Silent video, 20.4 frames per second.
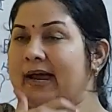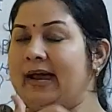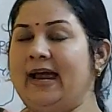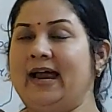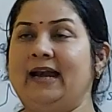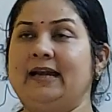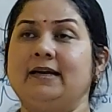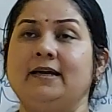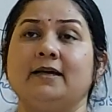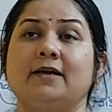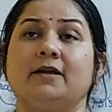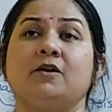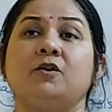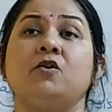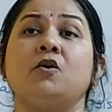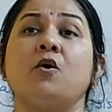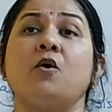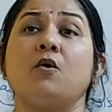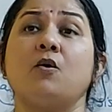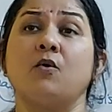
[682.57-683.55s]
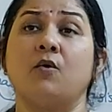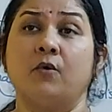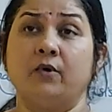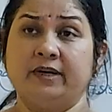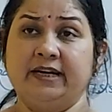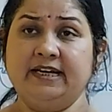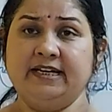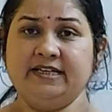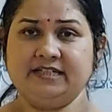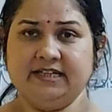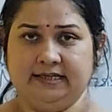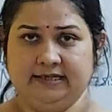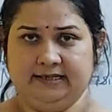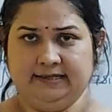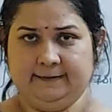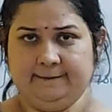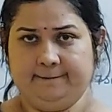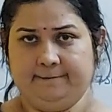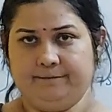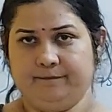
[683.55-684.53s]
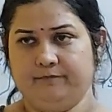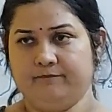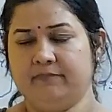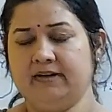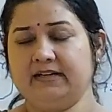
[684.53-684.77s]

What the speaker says: and no origin,